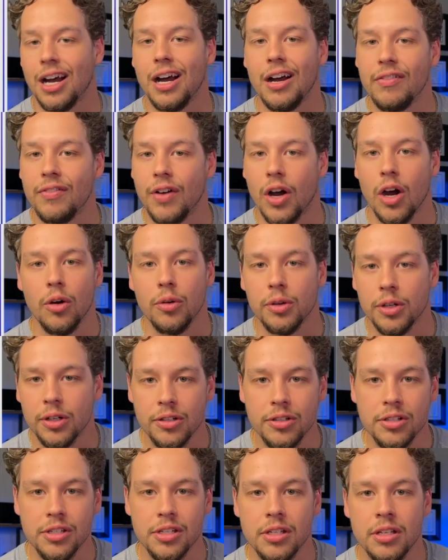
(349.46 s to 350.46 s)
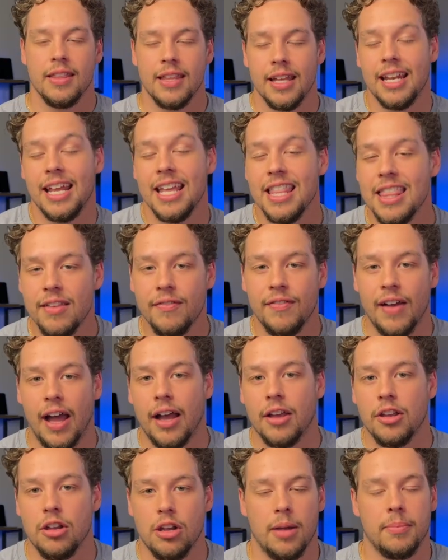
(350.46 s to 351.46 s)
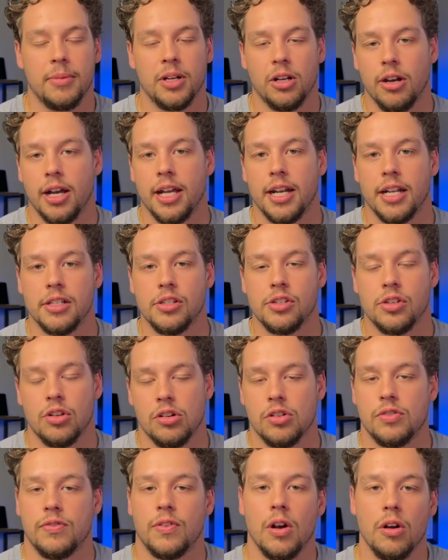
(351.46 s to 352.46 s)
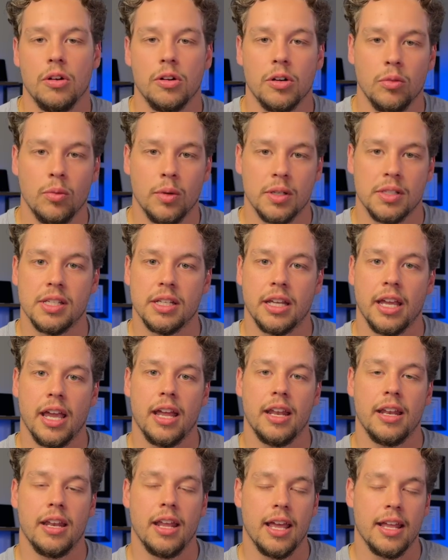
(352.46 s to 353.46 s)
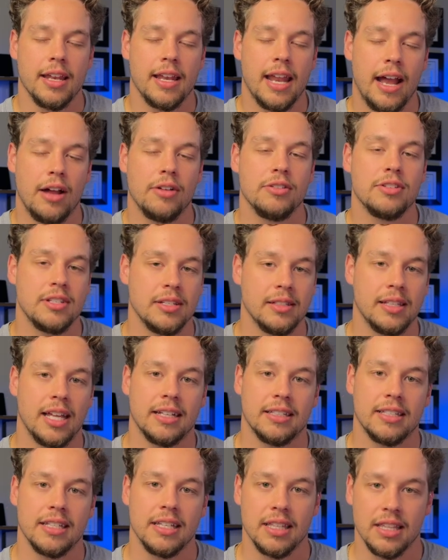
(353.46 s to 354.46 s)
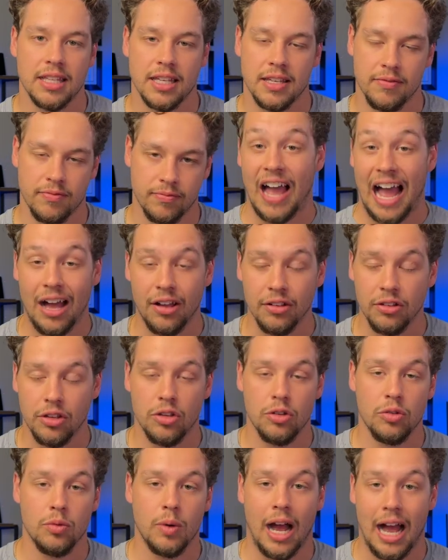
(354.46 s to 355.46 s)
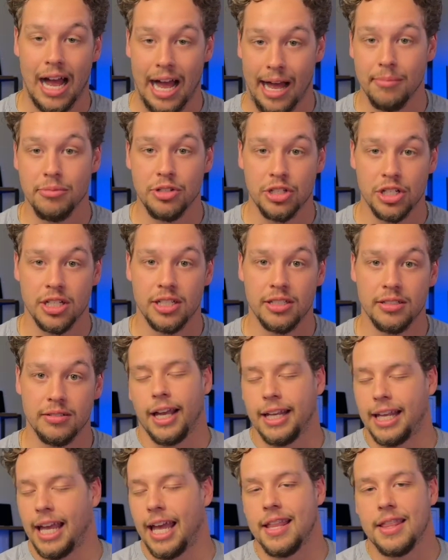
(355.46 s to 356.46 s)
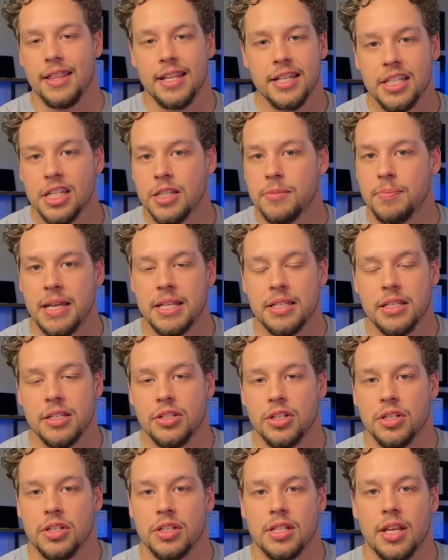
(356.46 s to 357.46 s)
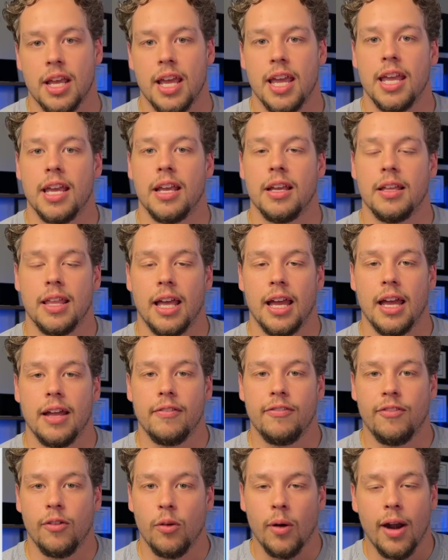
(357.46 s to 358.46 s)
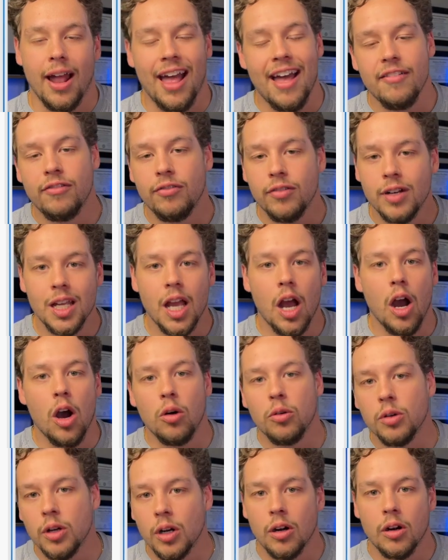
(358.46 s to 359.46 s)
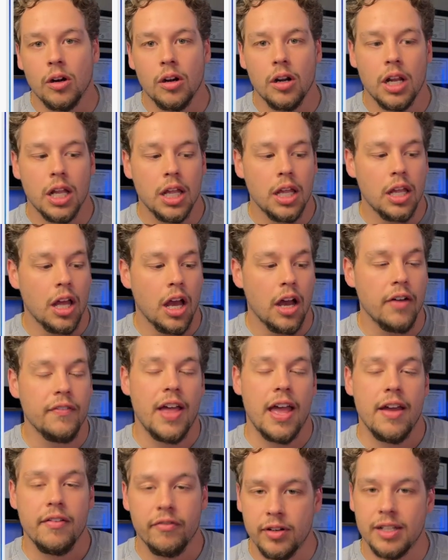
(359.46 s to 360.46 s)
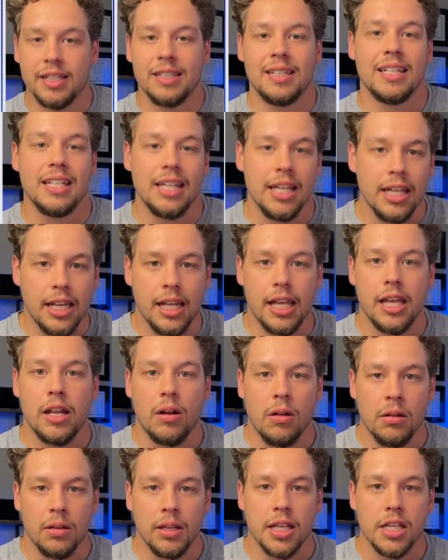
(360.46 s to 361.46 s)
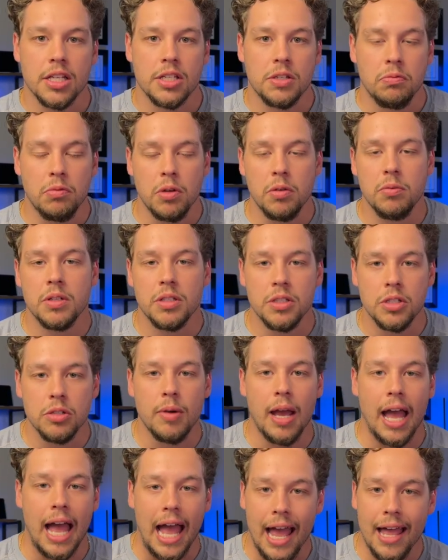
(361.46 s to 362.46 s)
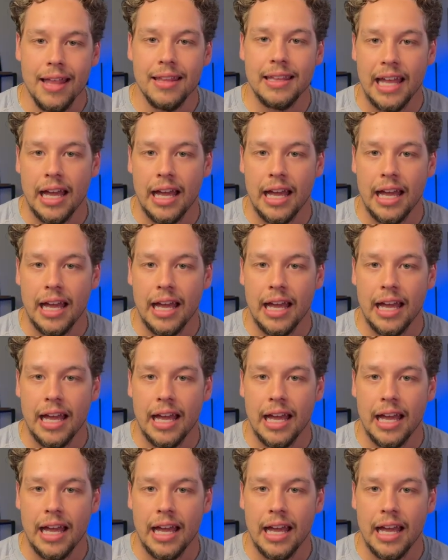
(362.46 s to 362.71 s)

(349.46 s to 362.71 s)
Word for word: of owners. And then in the value, I'm gonna go ahead and search for owner once again, and now selecting the value option. Again, this is basically just saying that for every owner of every lead in our list, we want to add